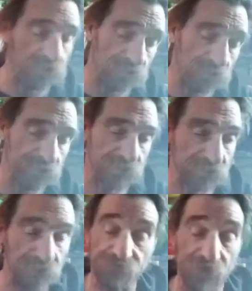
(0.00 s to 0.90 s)
these
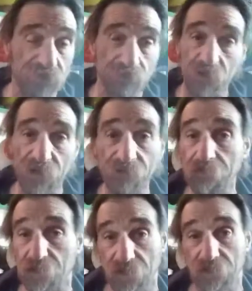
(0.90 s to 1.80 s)
out. Facebook,
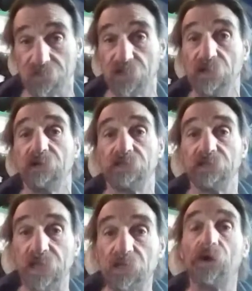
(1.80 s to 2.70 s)
everybody is.
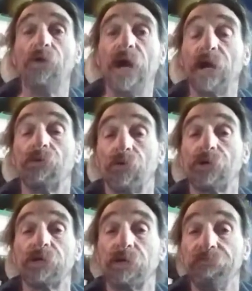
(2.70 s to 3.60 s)
They know how to
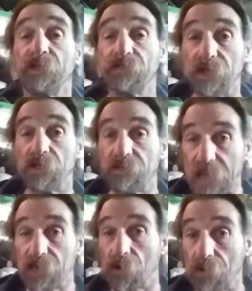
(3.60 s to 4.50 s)
work.
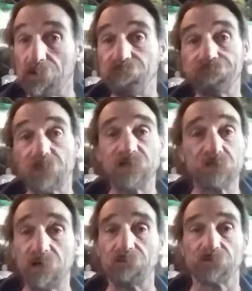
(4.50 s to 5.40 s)
They know it's a
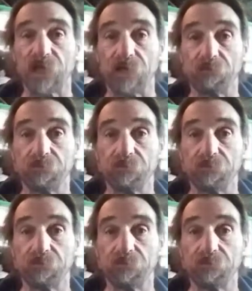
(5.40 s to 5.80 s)
numbers game.